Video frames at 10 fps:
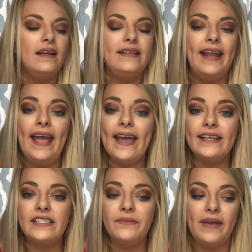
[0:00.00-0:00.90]

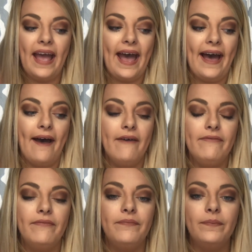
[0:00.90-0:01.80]
Next, we have
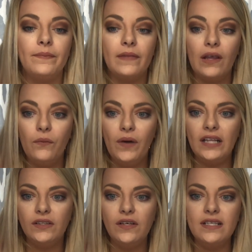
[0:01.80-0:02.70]

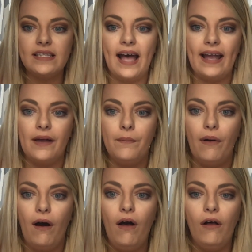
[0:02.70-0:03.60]
what looks like a
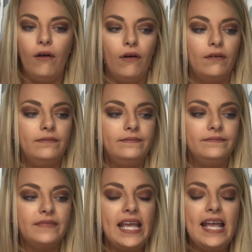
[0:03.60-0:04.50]
ball.
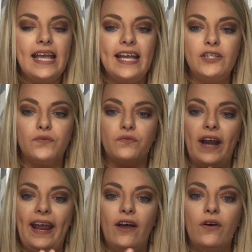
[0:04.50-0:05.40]
It's
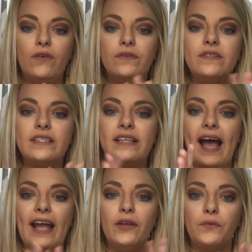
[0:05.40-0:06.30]
round.
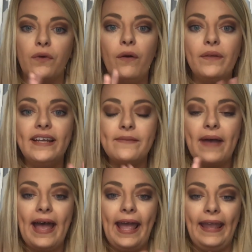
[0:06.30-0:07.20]
I can roll it in
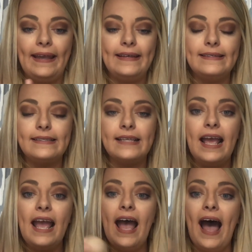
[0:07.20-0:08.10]
my hands.
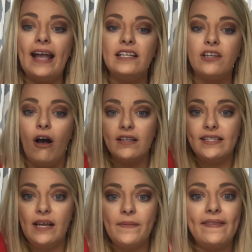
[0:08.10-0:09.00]
I could
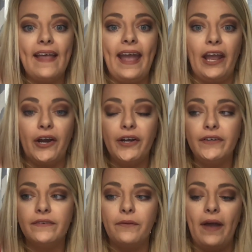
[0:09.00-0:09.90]
toss it up in the air.
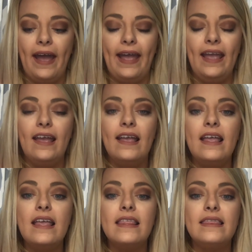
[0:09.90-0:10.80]
Okay.
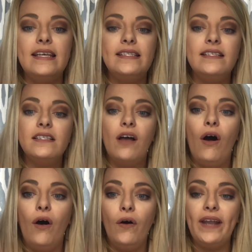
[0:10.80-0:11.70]
This is
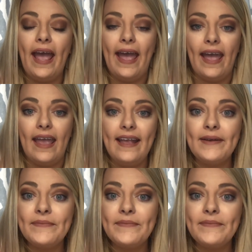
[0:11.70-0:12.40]
called a